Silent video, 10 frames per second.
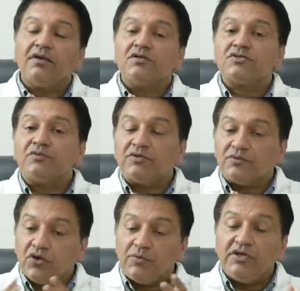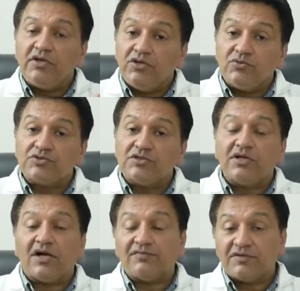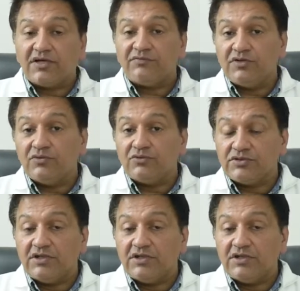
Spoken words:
So the commonly used graft that we use